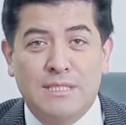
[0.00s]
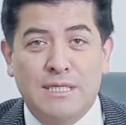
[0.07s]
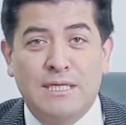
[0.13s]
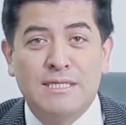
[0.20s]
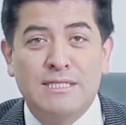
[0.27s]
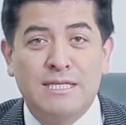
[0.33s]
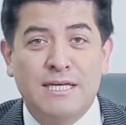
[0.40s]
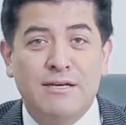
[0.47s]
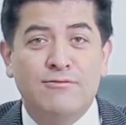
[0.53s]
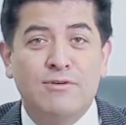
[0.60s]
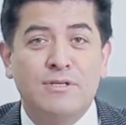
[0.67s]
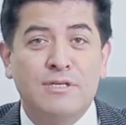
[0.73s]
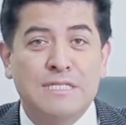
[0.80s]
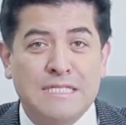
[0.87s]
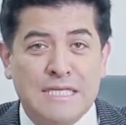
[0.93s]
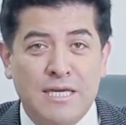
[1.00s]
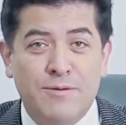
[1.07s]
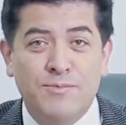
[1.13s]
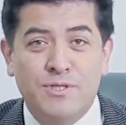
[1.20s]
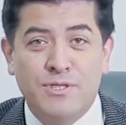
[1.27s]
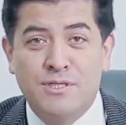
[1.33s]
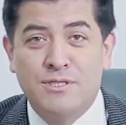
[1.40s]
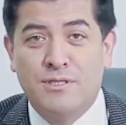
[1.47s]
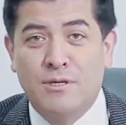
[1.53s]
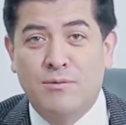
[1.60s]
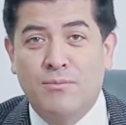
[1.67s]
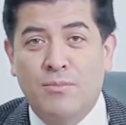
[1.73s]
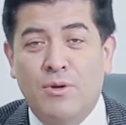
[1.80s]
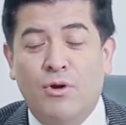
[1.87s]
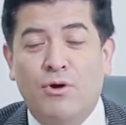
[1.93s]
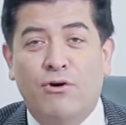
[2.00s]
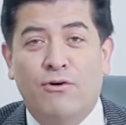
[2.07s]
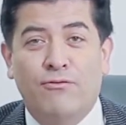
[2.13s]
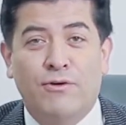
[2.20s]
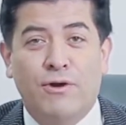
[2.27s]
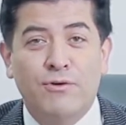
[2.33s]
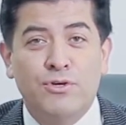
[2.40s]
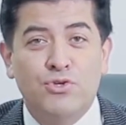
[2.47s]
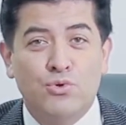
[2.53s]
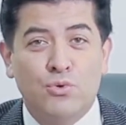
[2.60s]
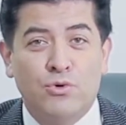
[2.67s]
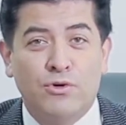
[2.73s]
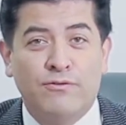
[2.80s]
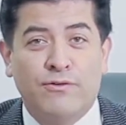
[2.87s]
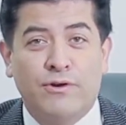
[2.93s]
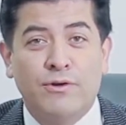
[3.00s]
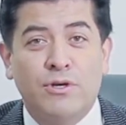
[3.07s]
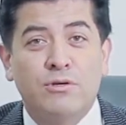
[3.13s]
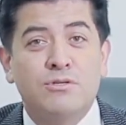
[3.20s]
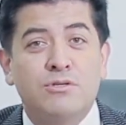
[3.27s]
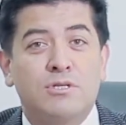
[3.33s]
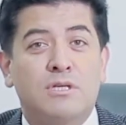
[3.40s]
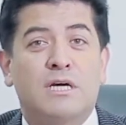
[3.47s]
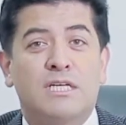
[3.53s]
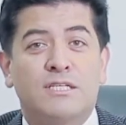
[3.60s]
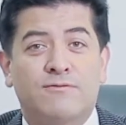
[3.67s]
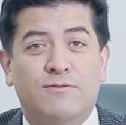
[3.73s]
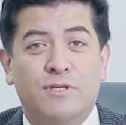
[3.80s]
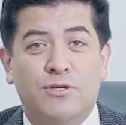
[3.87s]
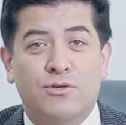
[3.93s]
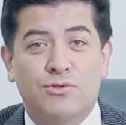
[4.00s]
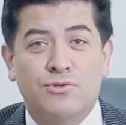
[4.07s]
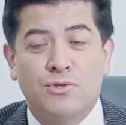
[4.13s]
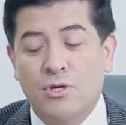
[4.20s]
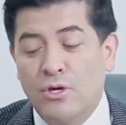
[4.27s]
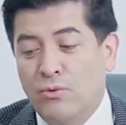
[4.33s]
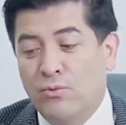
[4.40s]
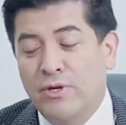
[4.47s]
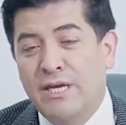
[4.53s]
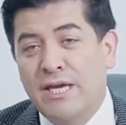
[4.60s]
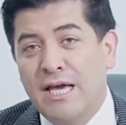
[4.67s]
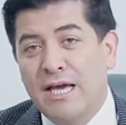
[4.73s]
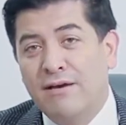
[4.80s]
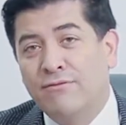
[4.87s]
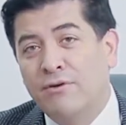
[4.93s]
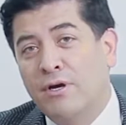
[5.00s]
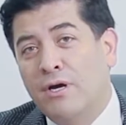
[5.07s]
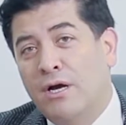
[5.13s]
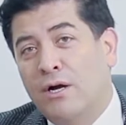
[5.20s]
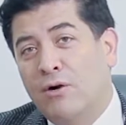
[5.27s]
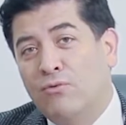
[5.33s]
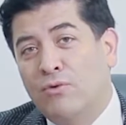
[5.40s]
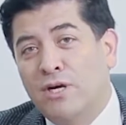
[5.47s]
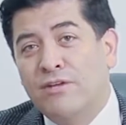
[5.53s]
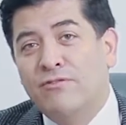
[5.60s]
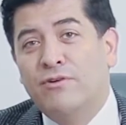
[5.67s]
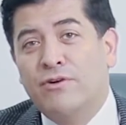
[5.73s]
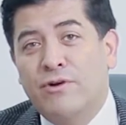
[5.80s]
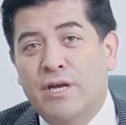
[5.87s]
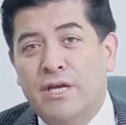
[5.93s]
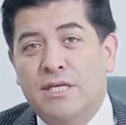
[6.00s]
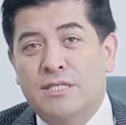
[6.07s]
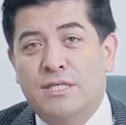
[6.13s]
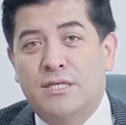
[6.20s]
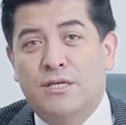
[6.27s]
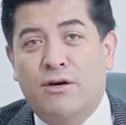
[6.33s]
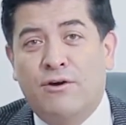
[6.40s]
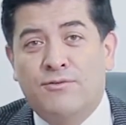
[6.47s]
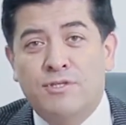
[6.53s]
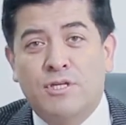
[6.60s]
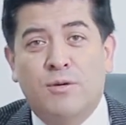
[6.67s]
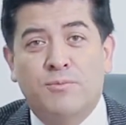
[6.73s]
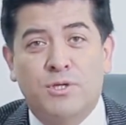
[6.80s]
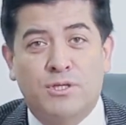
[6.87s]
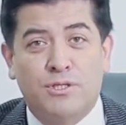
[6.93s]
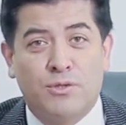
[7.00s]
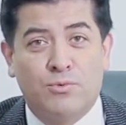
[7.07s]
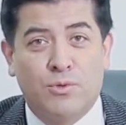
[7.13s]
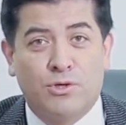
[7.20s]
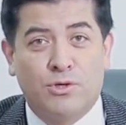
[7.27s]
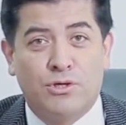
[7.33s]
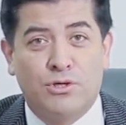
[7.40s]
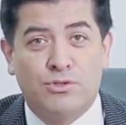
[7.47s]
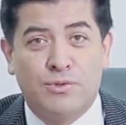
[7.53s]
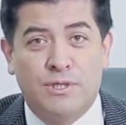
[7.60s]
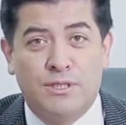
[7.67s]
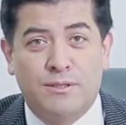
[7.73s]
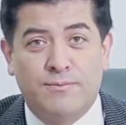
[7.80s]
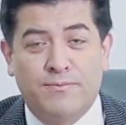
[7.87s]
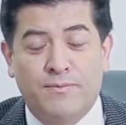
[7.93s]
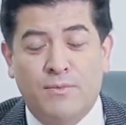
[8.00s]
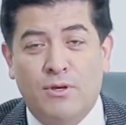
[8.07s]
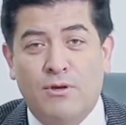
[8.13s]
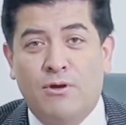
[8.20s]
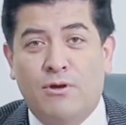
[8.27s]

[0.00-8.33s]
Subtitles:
Besides having the same system of very short, very concise videos, we have a wide variety of subjects that we are going to treat,